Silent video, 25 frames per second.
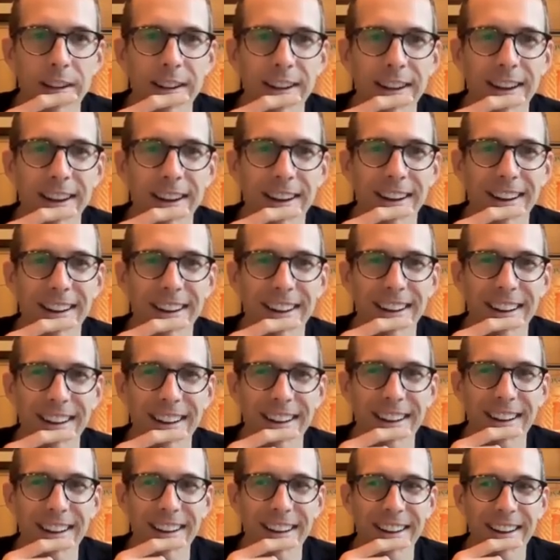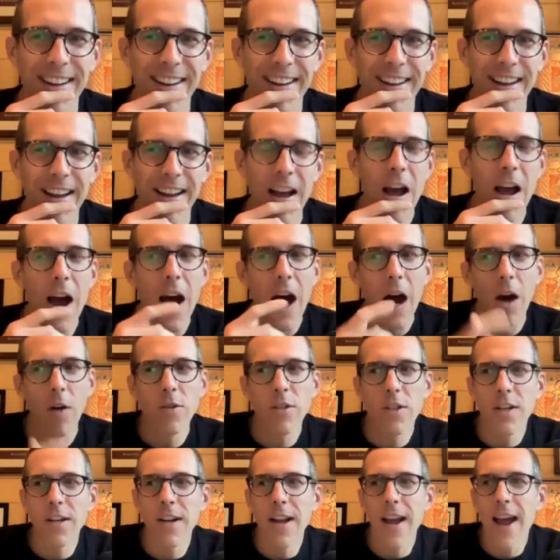Yeah. And, yeah. I
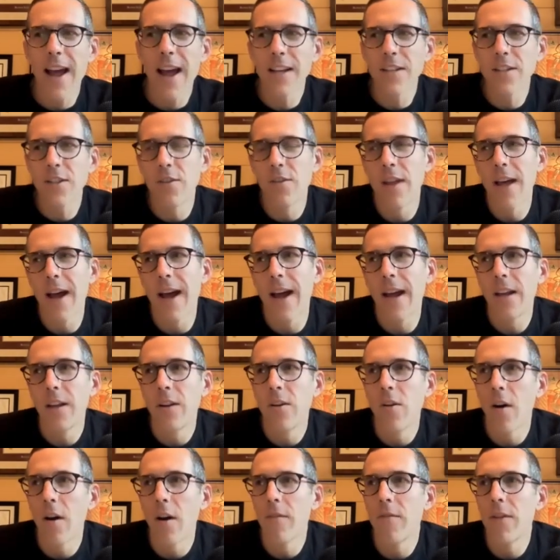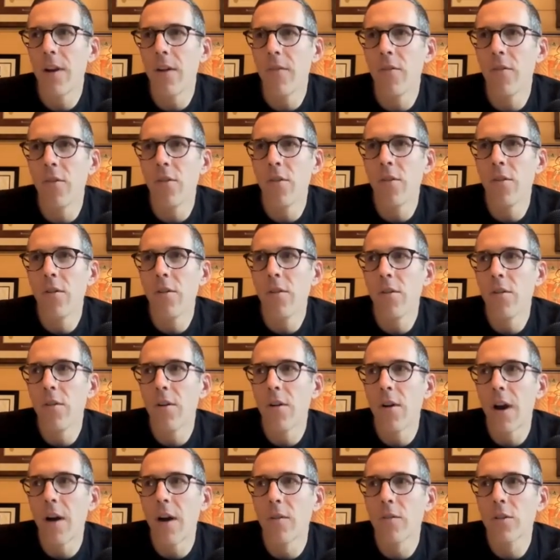was going to ask you that, you know,
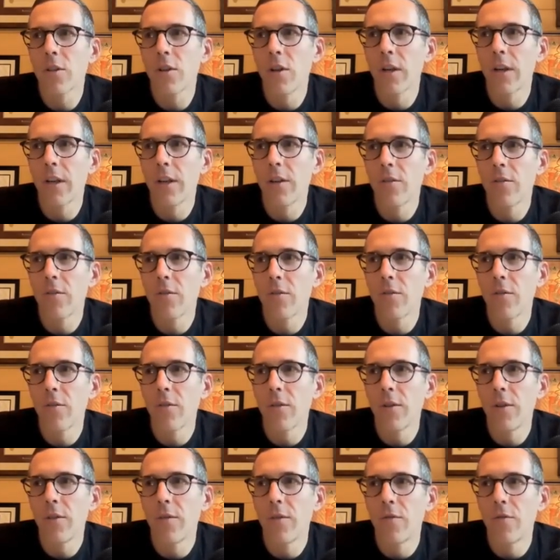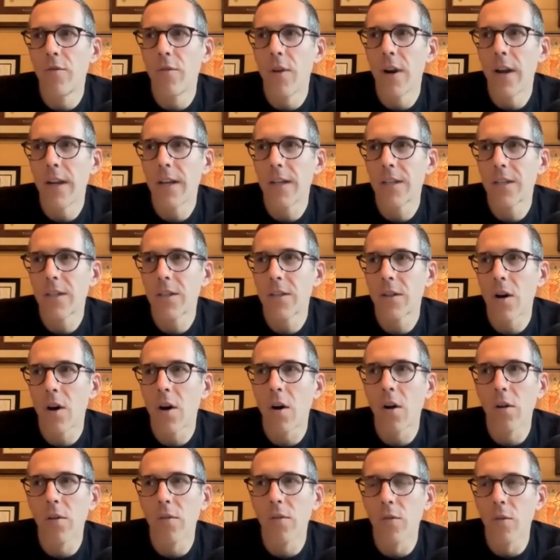I was looking through, you've raced
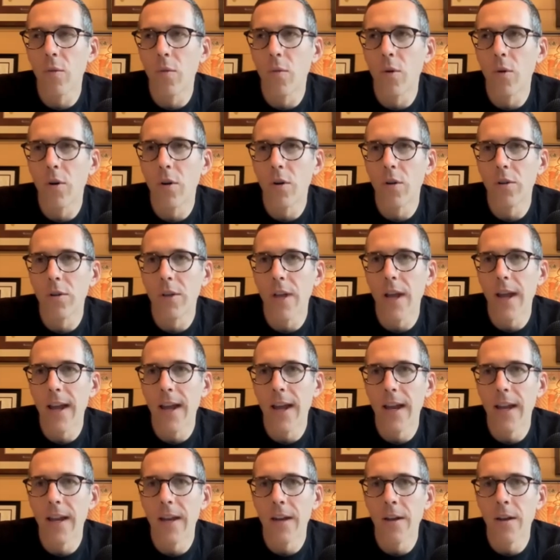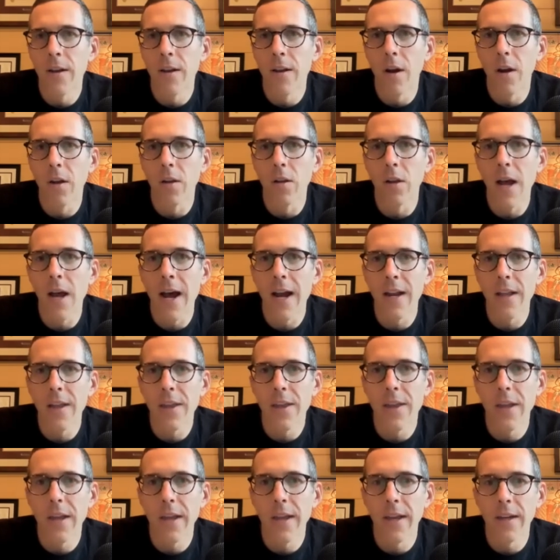all over the world, and a lot
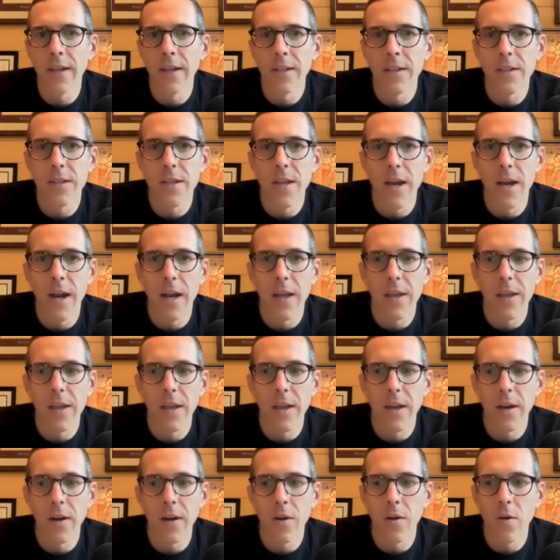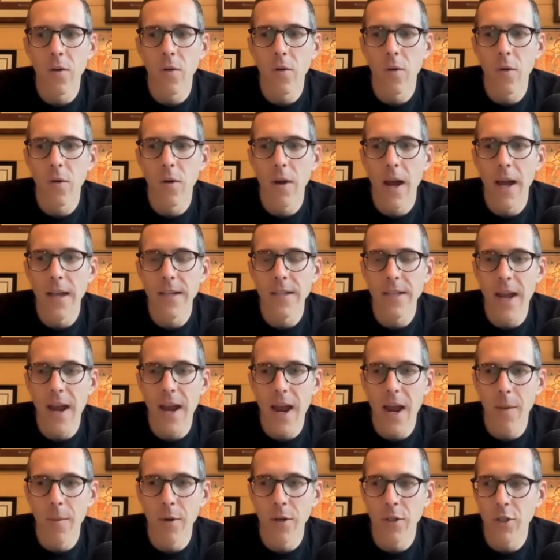of things that I think as
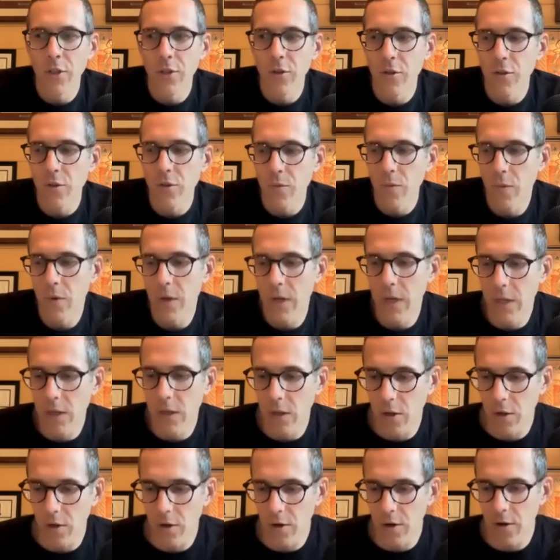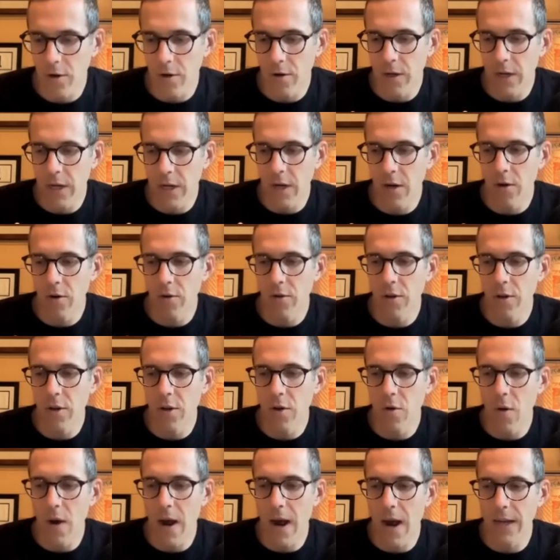amateurs we learn here in the
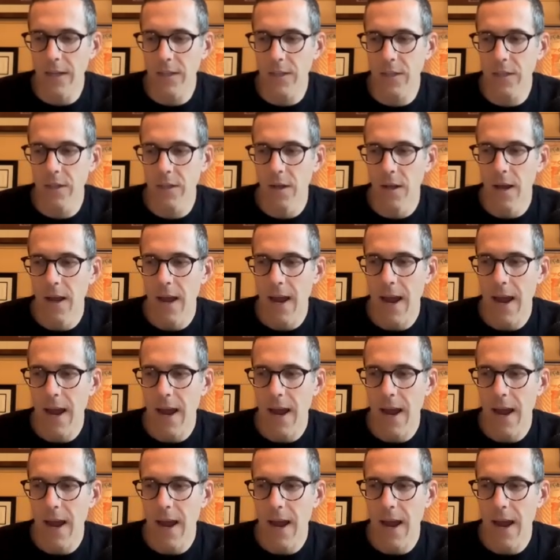US,